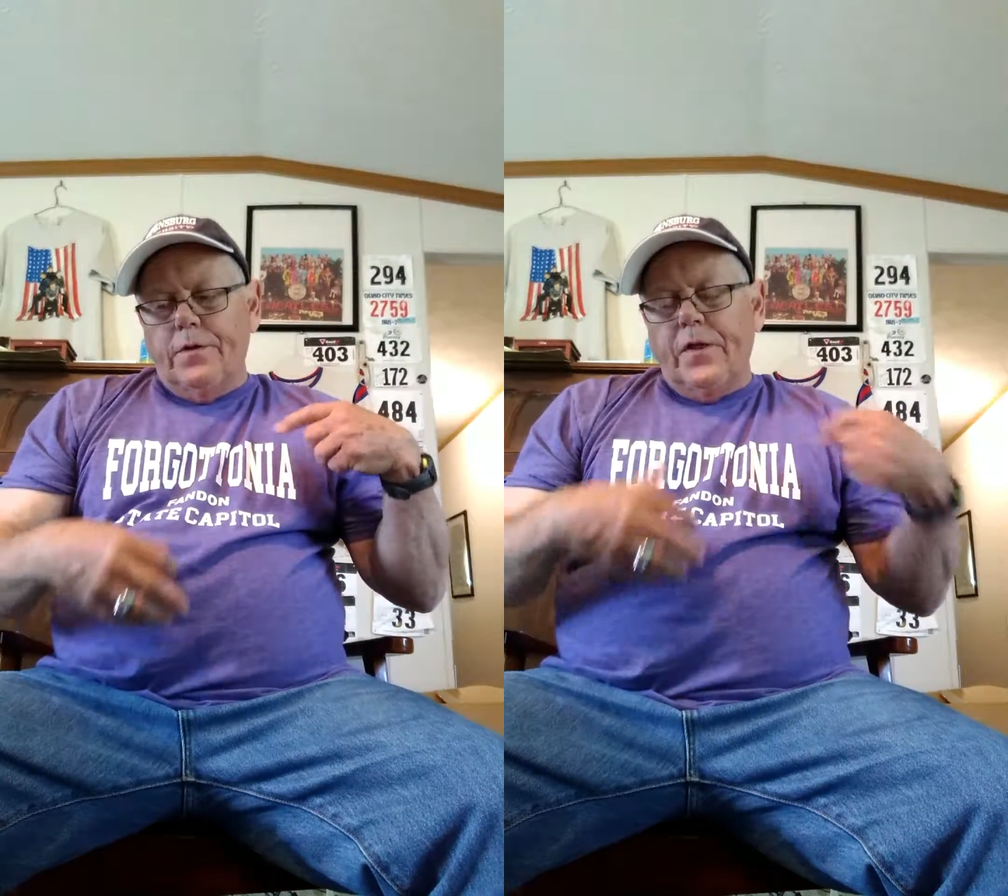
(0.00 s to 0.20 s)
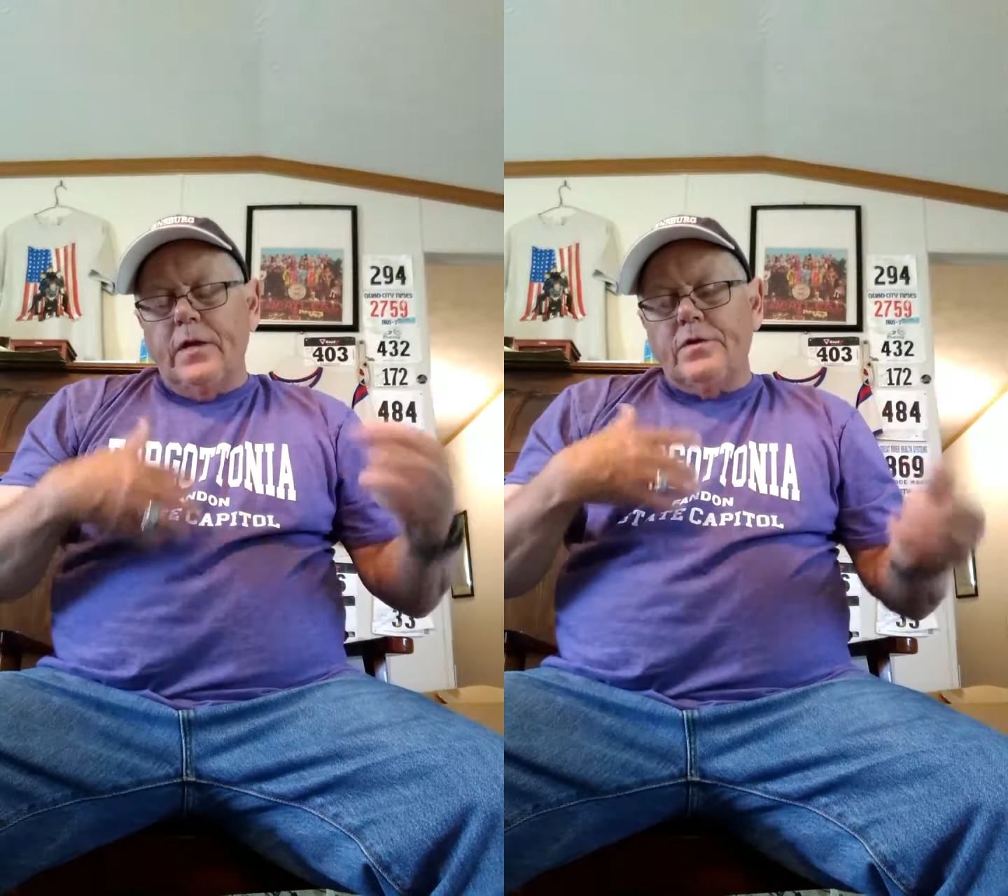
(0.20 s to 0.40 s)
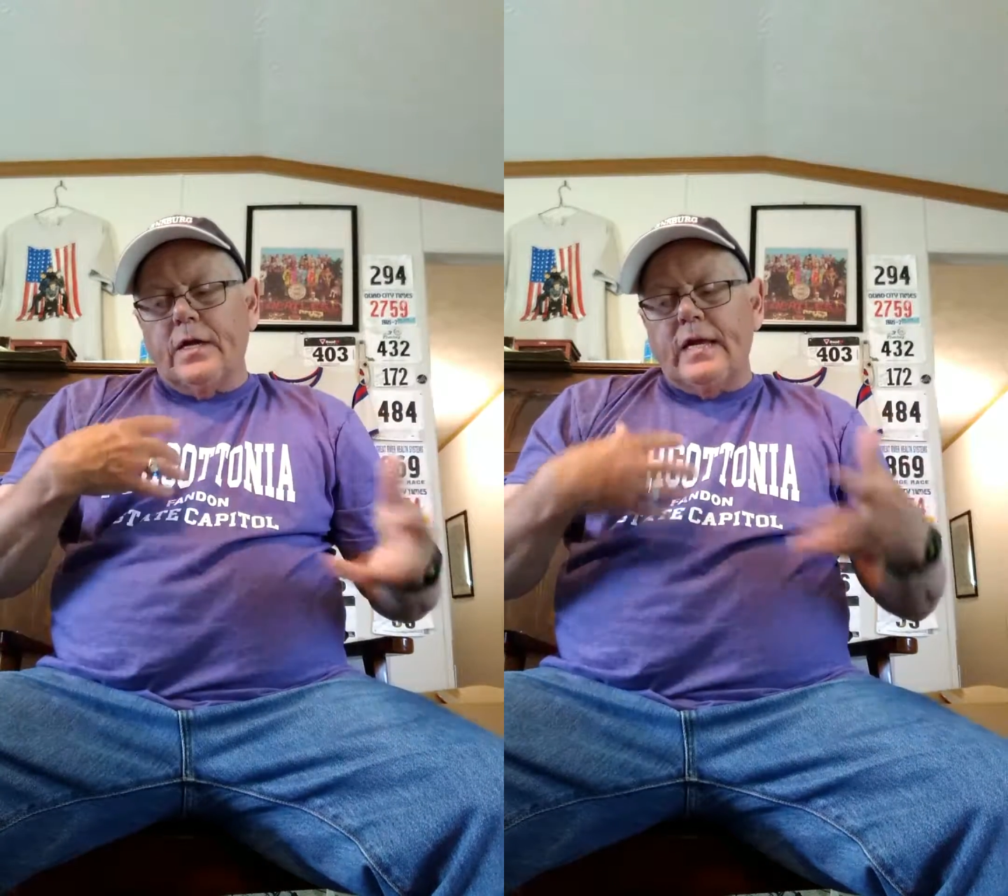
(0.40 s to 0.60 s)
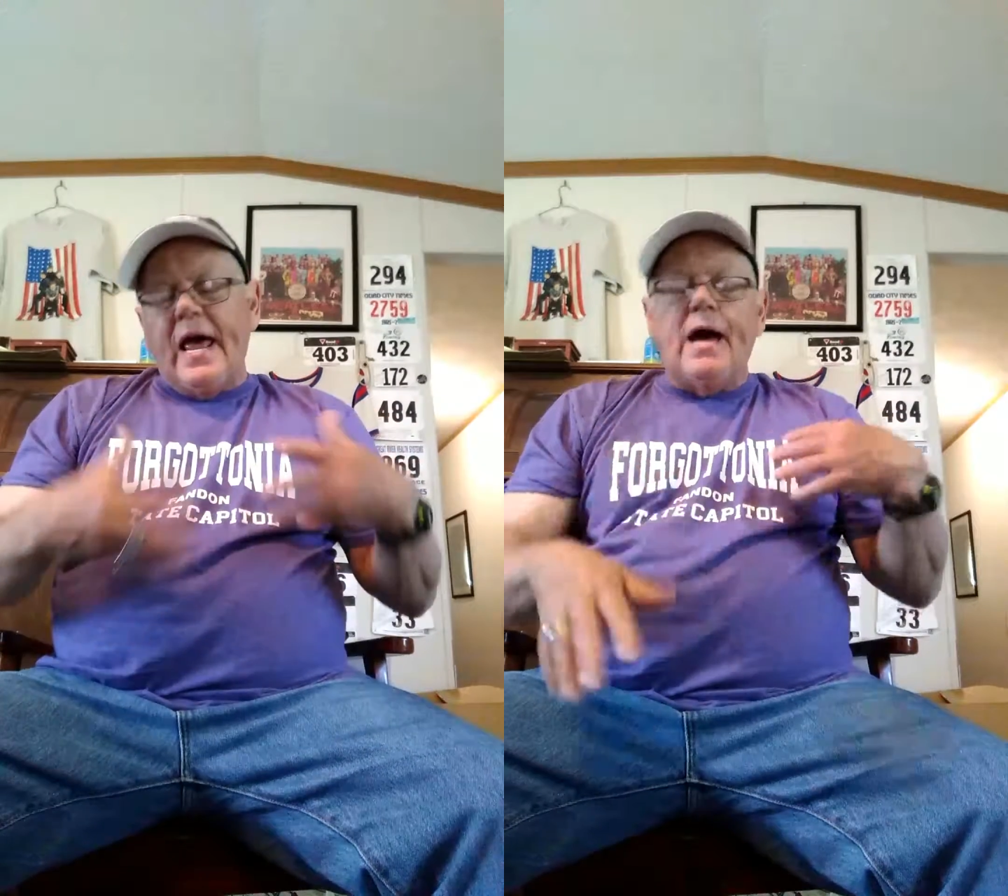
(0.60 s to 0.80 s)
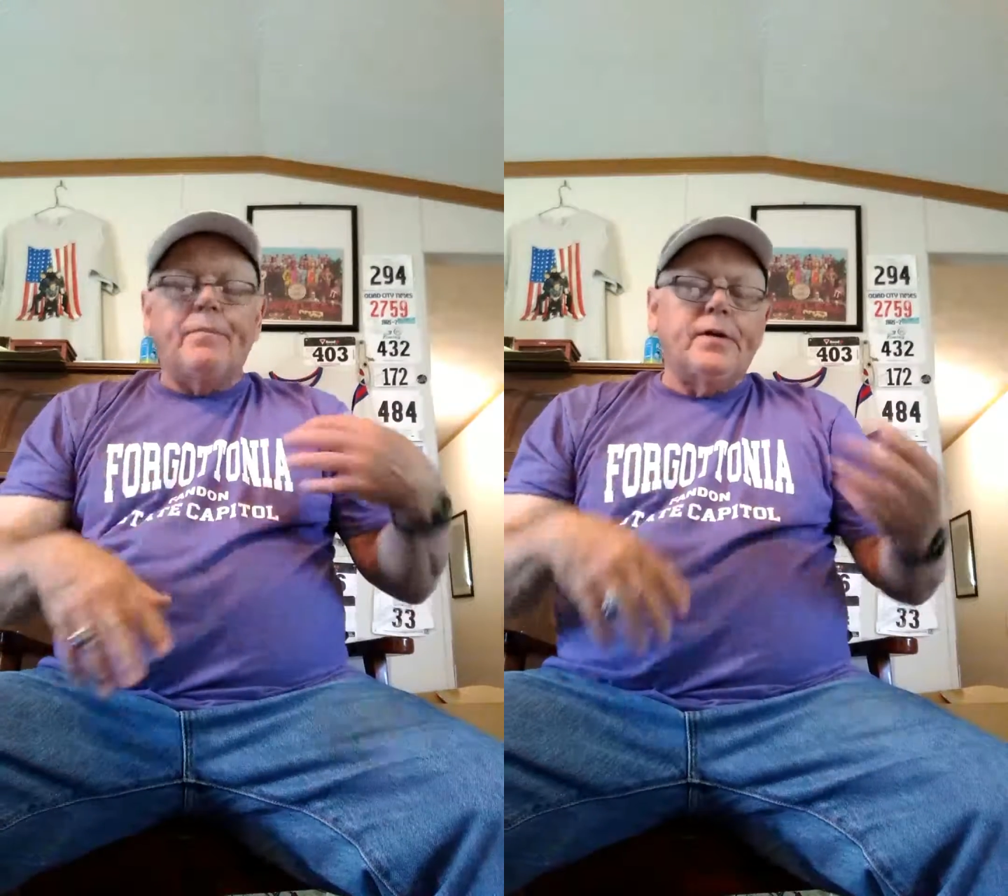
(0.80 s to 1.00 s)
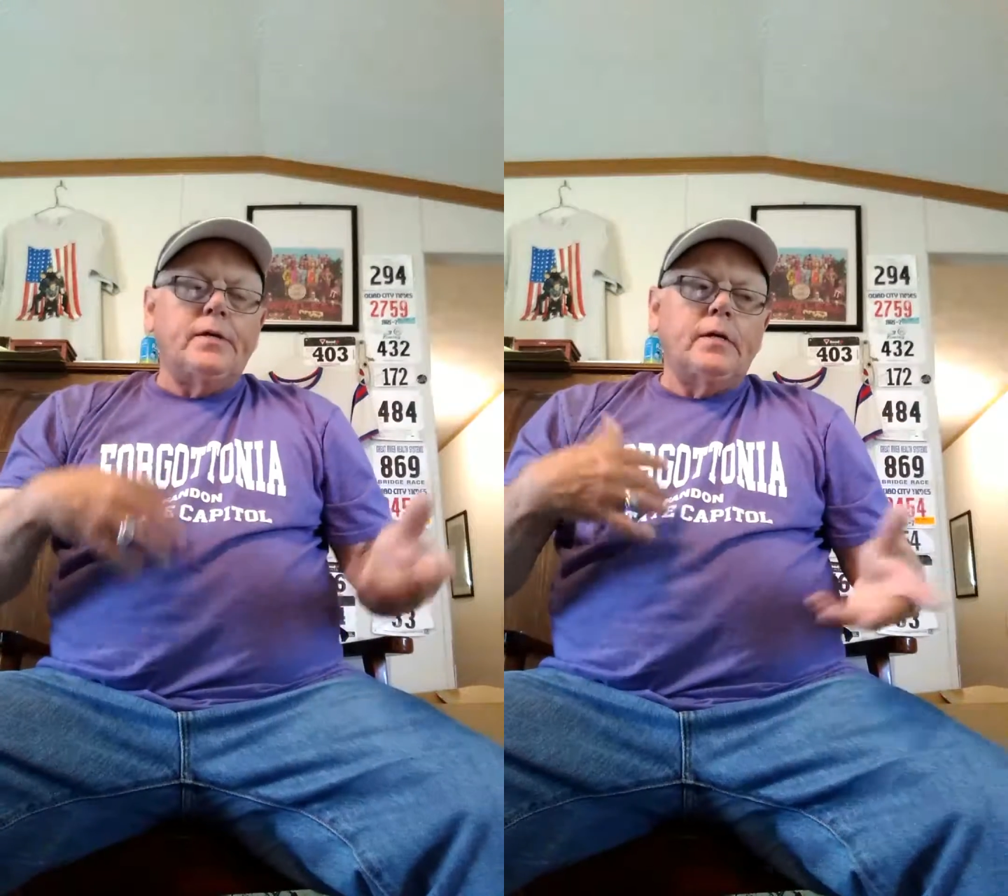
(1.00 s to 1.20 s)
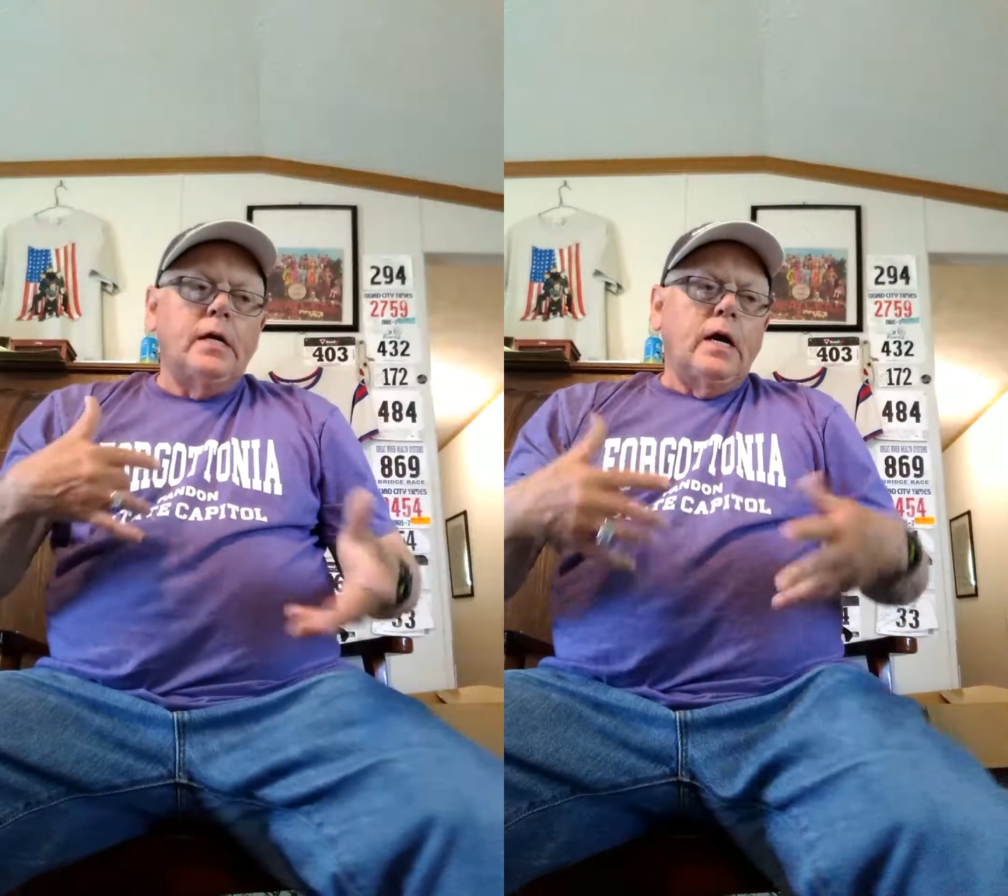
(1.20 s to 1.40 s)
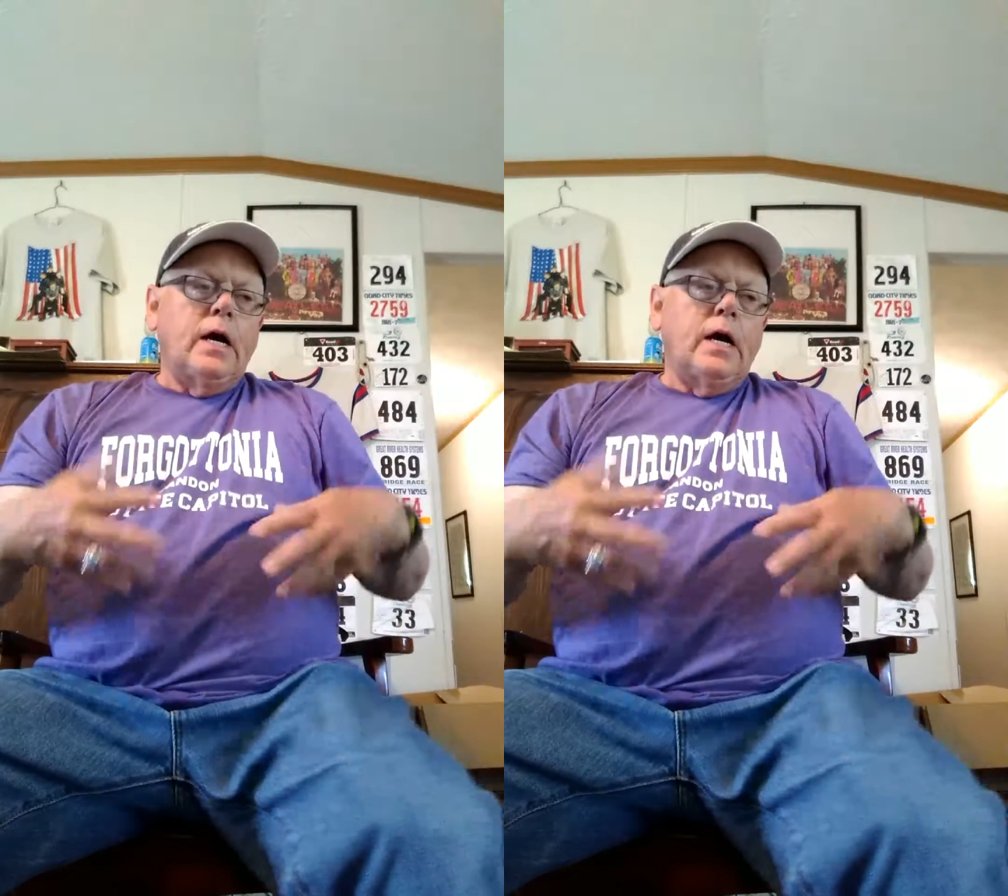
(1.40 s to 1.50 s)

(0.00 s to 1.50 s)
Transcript: things that can happen,